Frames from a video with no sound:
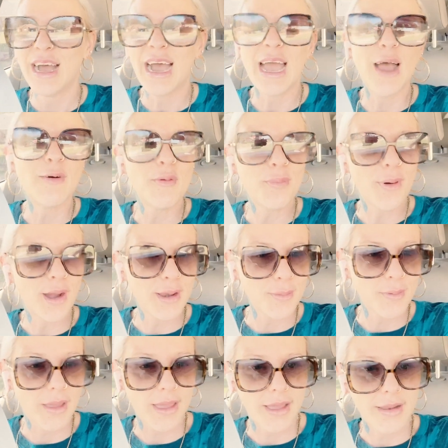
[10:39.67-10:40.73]
I have a potty
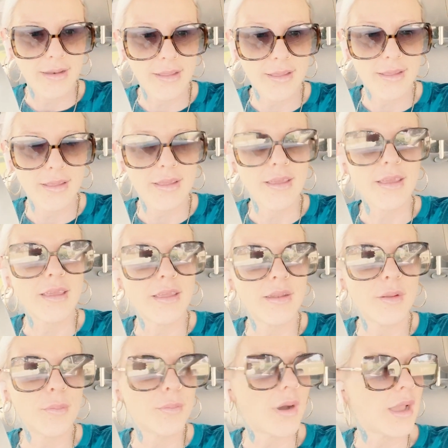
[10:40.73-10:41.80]
pad
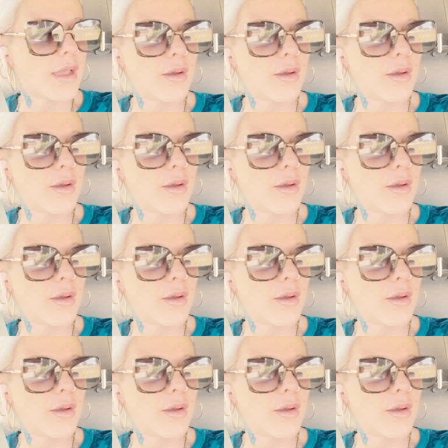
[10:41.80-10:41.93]
in my